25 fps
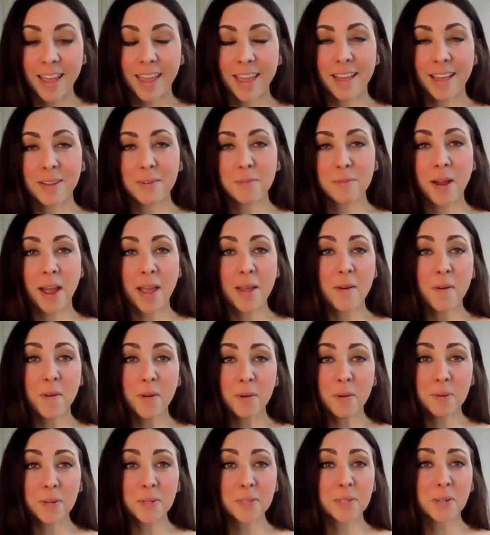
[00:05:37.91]
and why
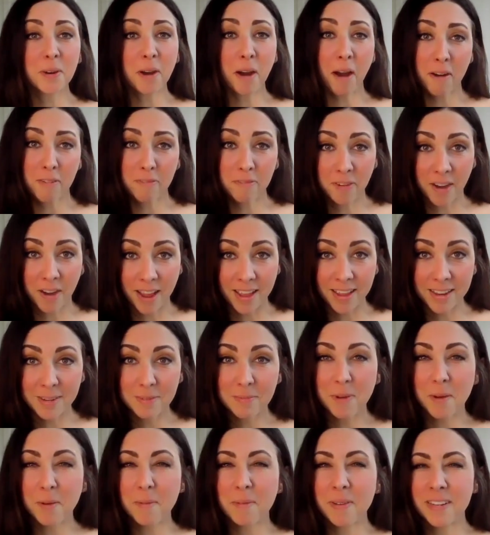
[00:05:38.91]
hormones are our
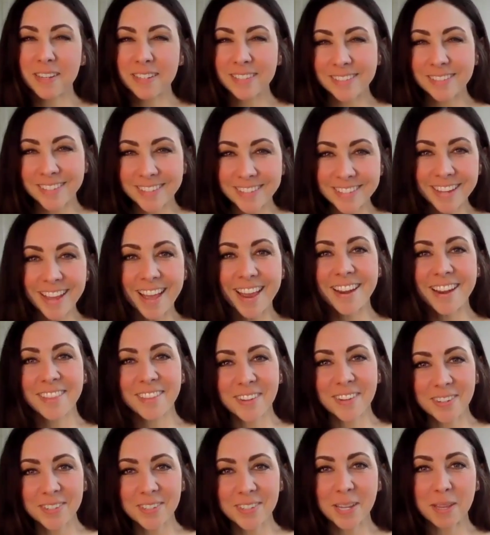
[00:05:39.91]
friend, but we just need to kind
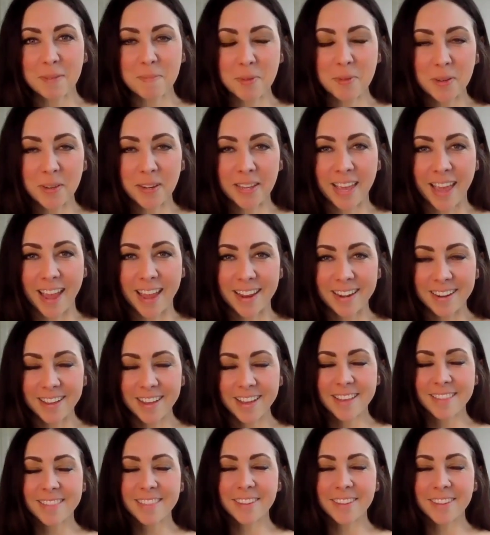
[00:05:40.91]
of learn to communicate.